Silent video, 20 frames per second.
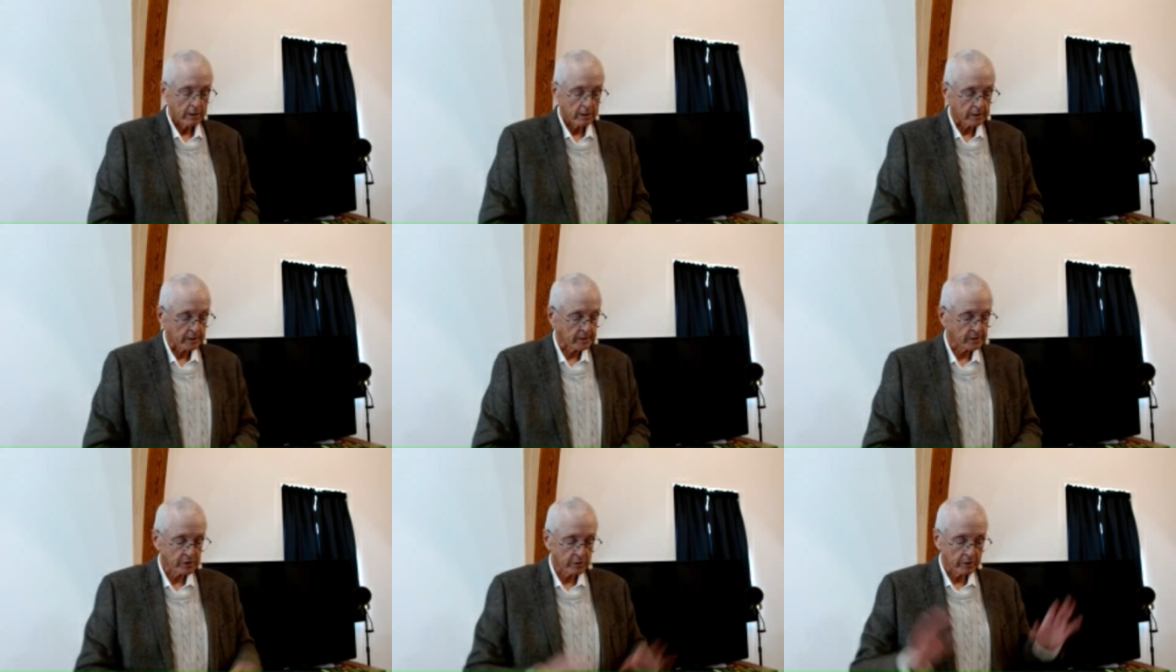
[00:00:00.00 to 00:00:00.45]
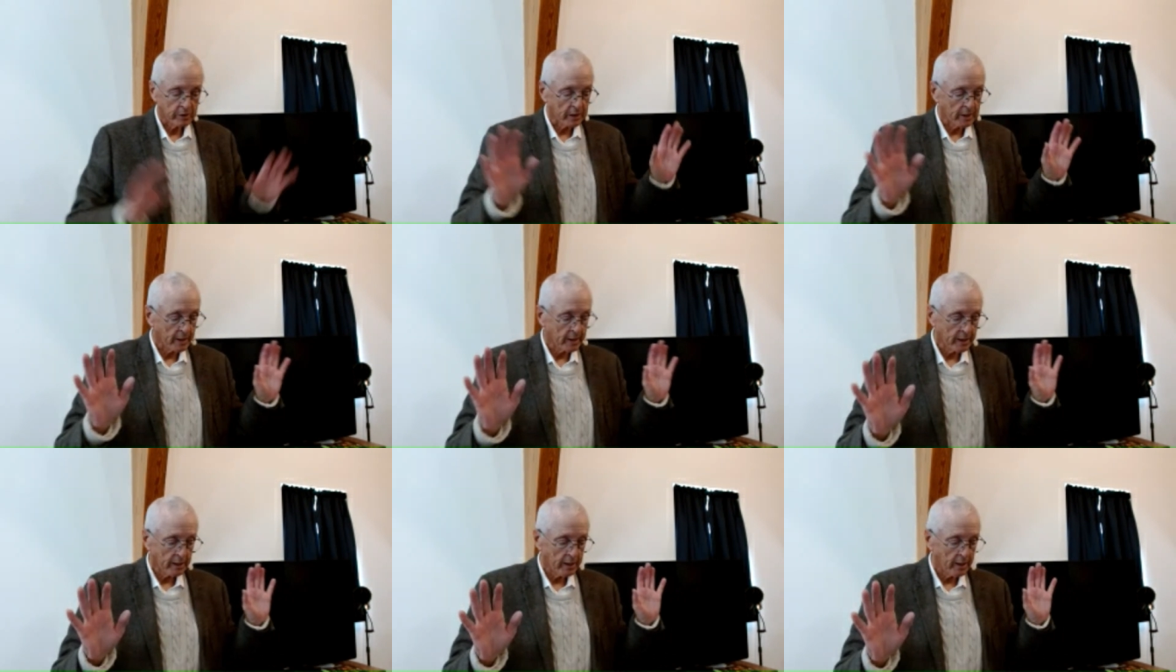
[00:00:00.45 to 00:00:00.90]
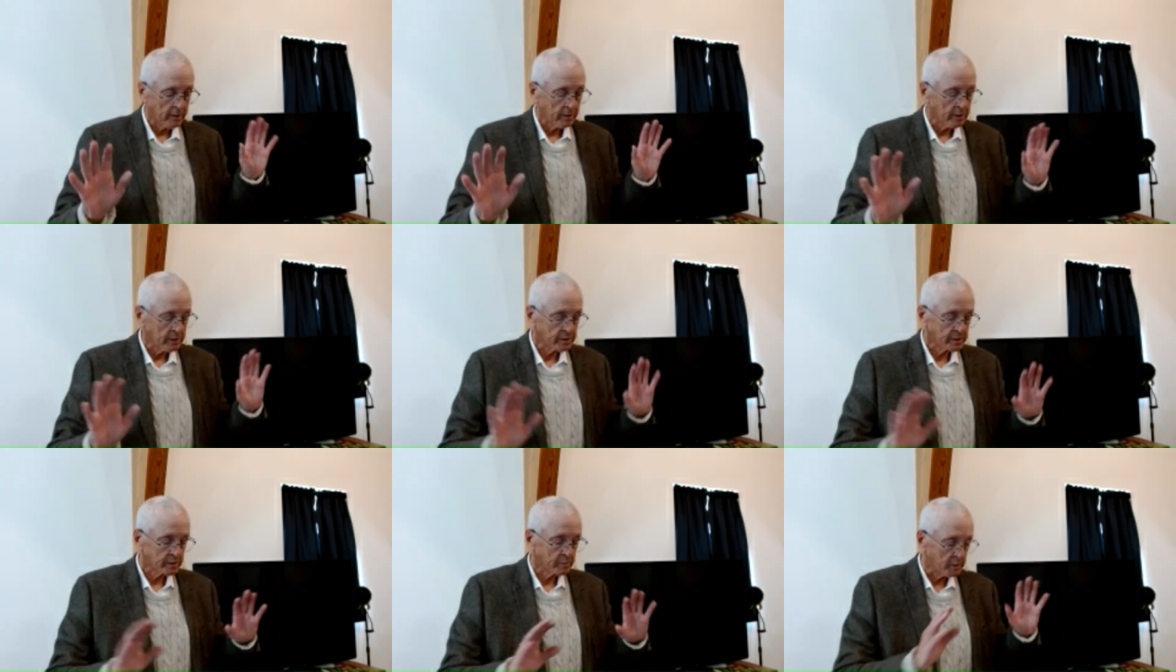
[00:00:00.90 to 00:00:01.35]
Uh, so there are a lot of
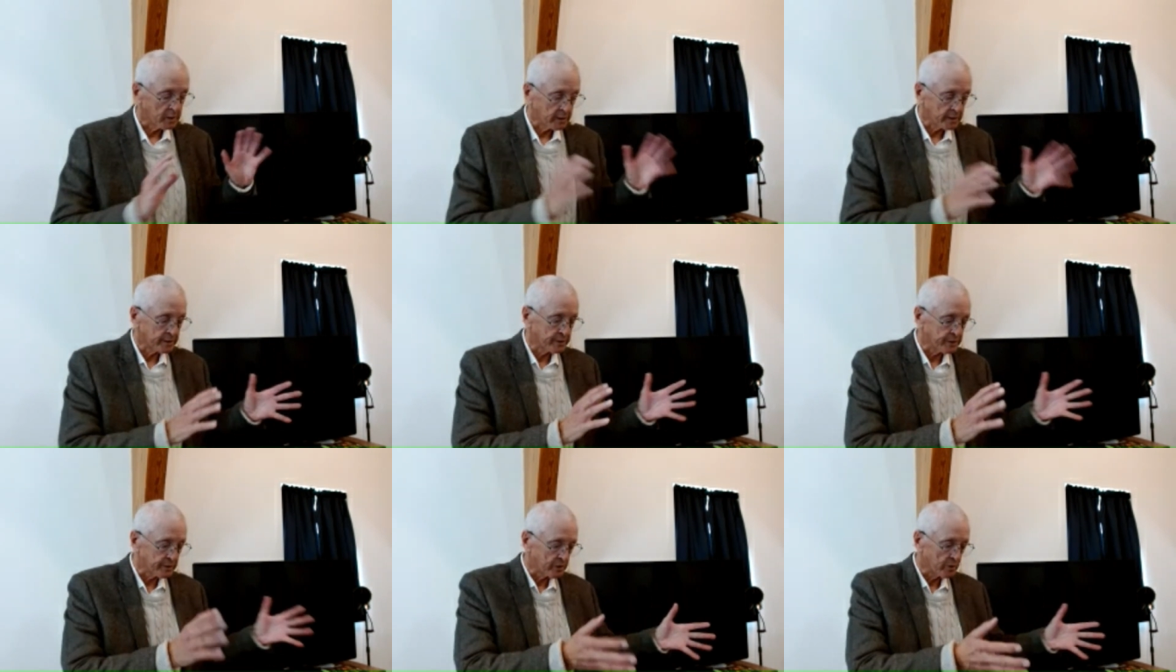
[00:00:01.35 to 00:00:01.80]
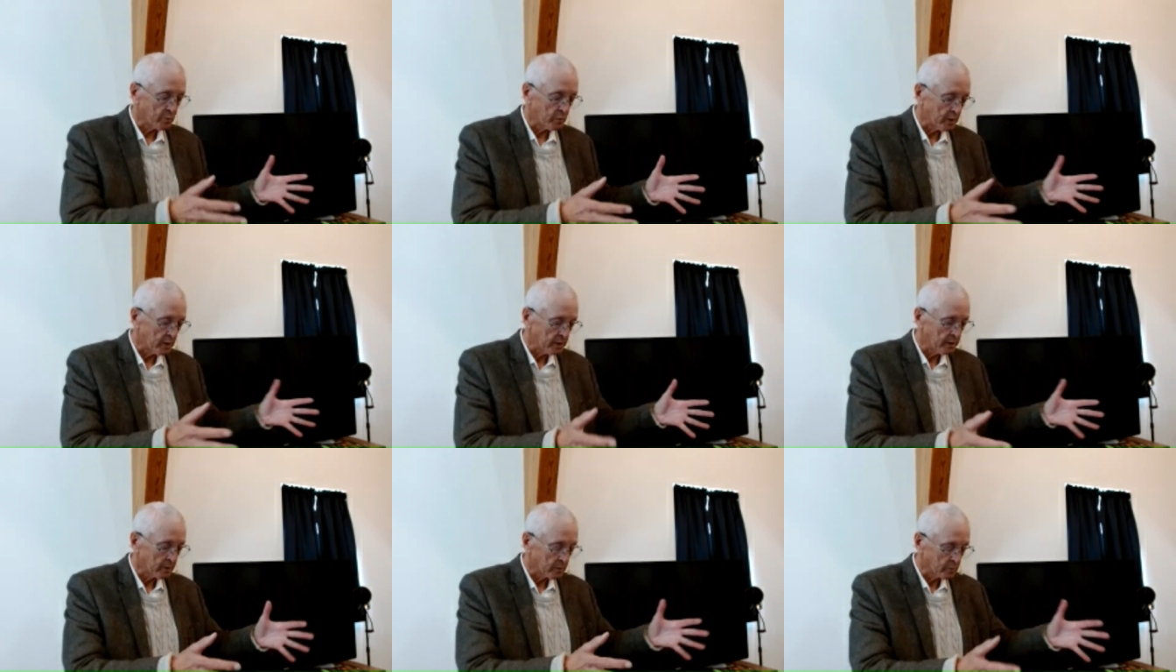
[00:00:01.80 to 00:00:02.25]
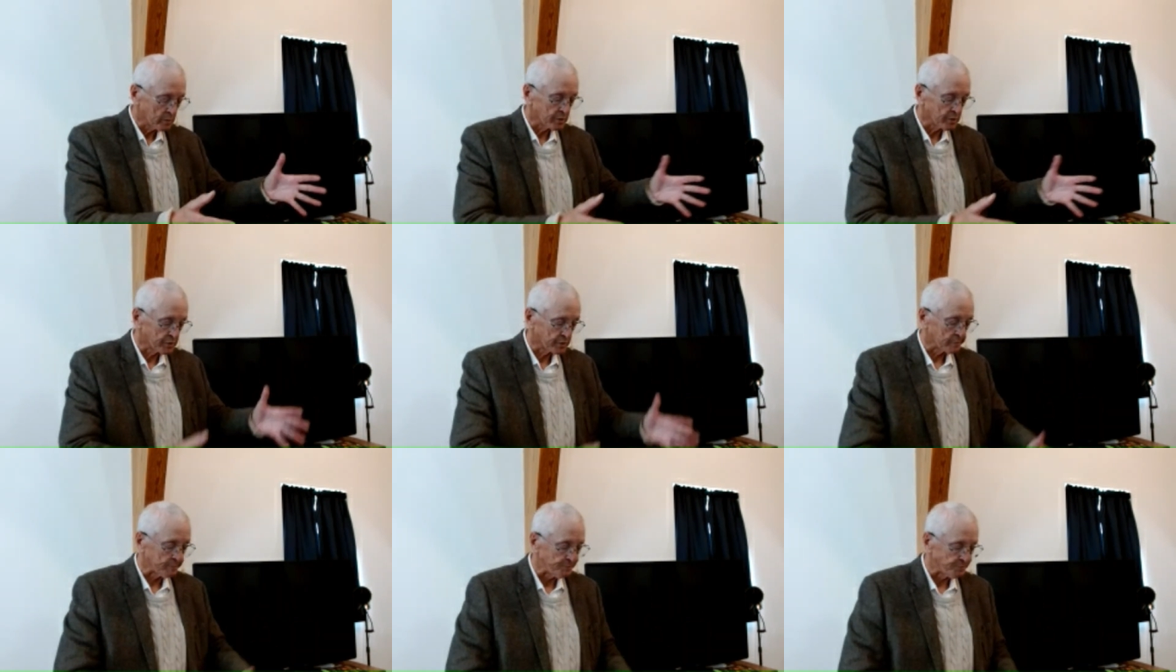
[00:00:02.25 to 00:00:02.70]
Herods, but this is the one that
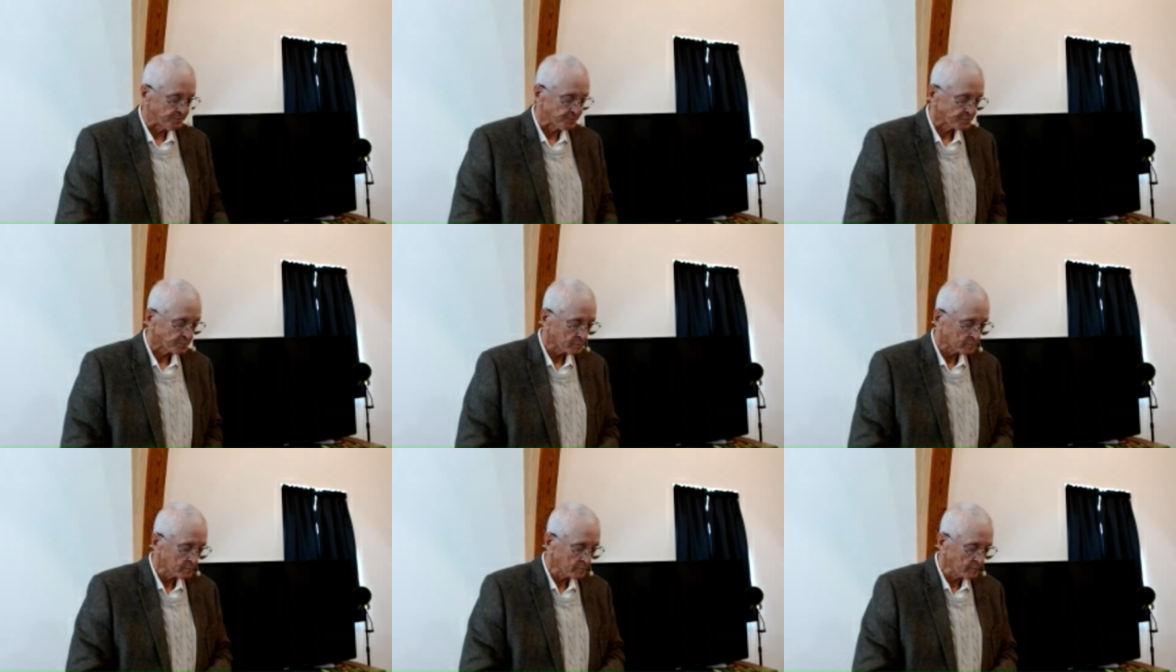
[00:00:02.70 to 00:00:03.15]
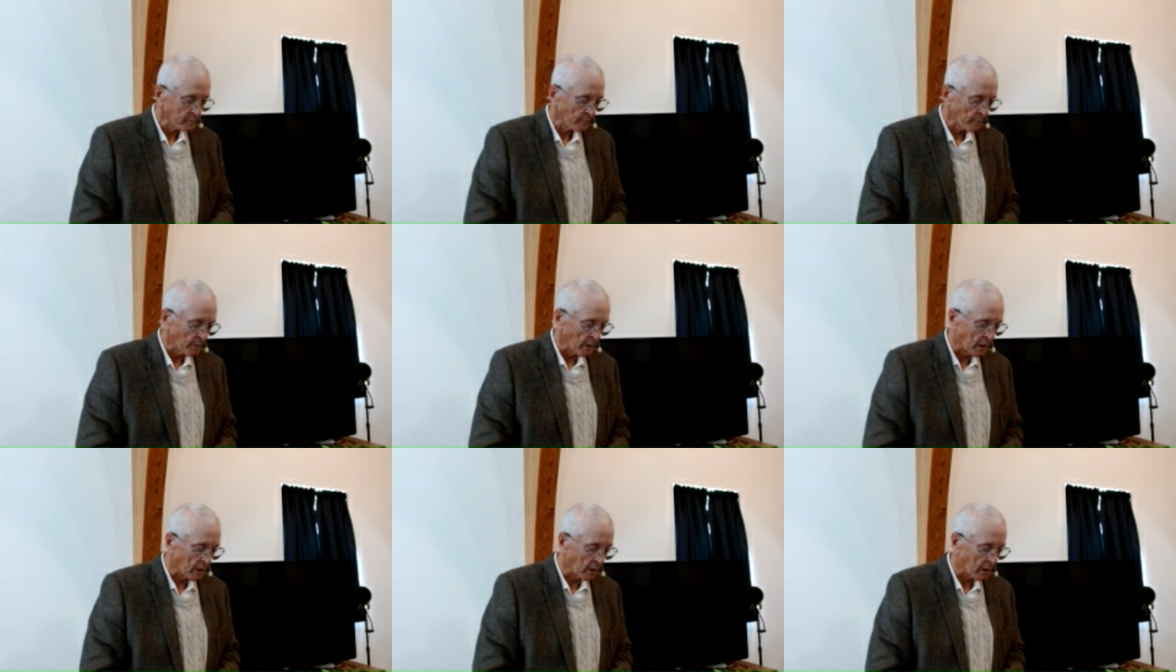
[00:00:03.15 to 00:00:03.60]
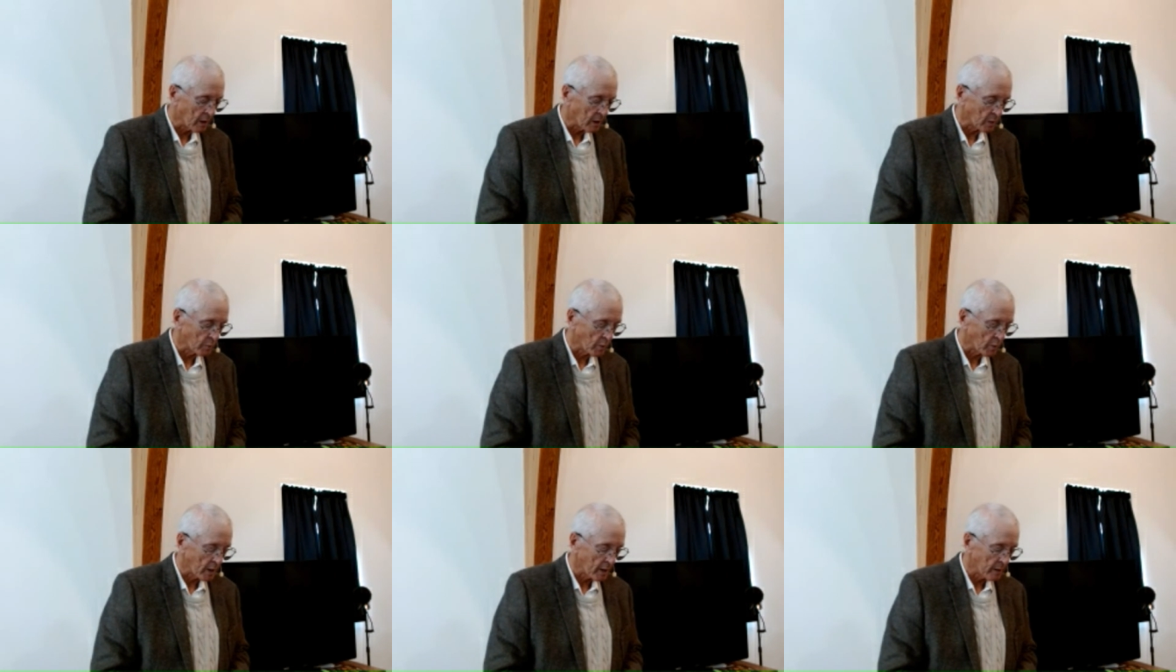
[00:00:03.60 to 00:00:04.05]
was uh,
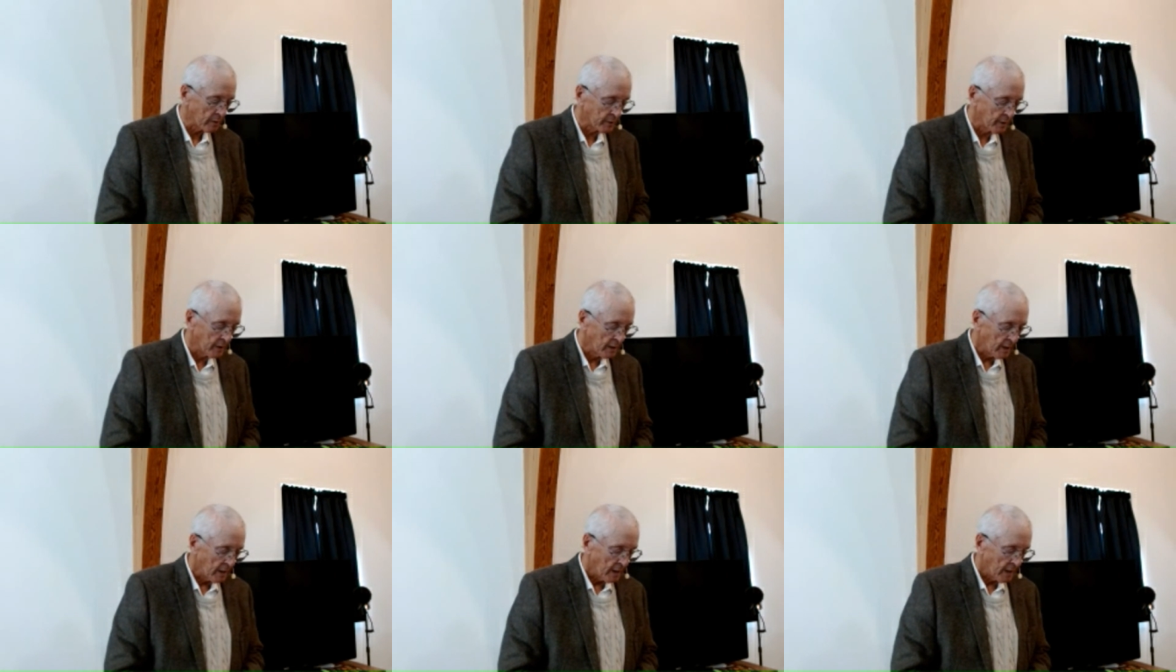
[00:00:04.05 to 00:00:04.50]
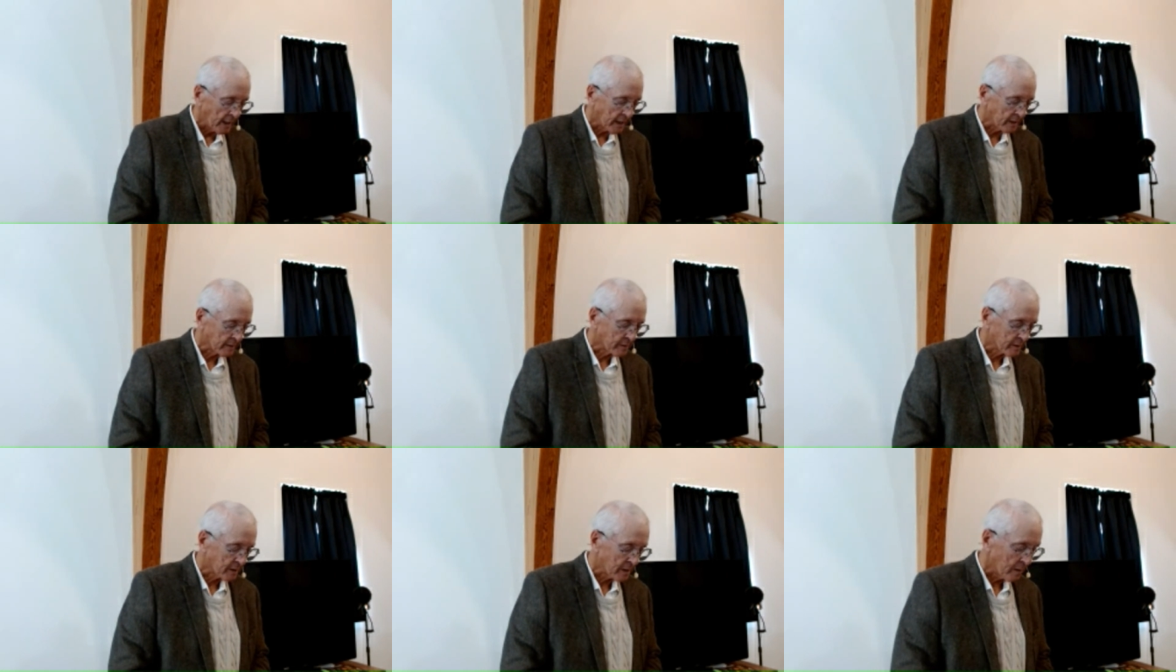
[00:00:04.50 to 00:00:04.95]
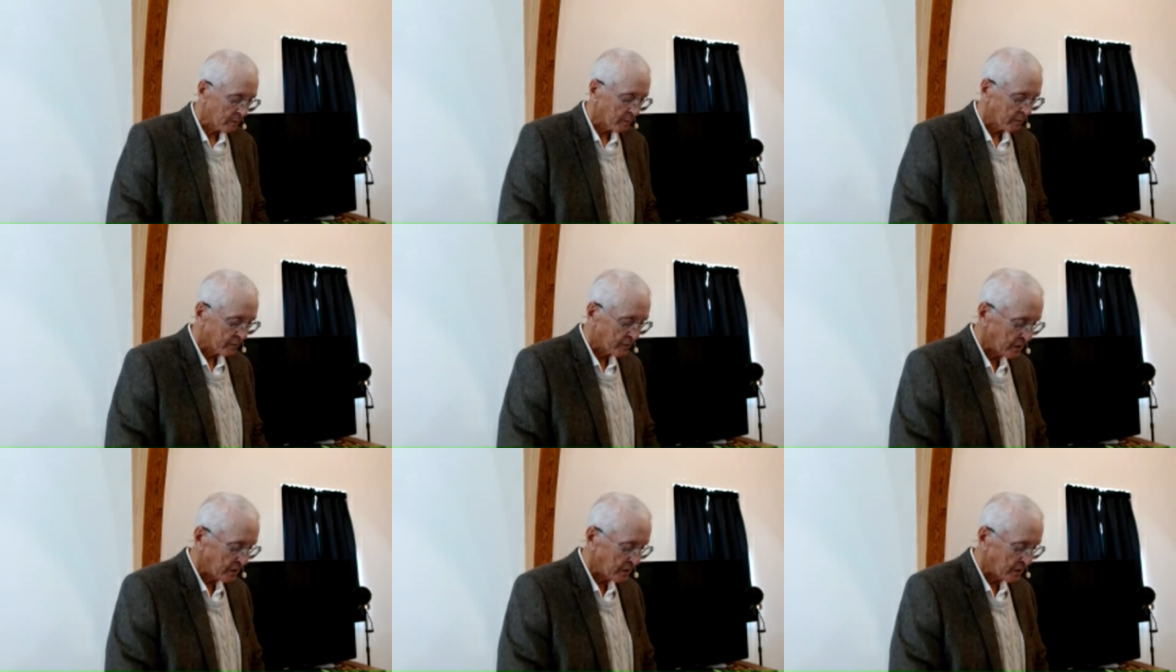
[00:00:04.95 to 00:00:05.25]
around at the time of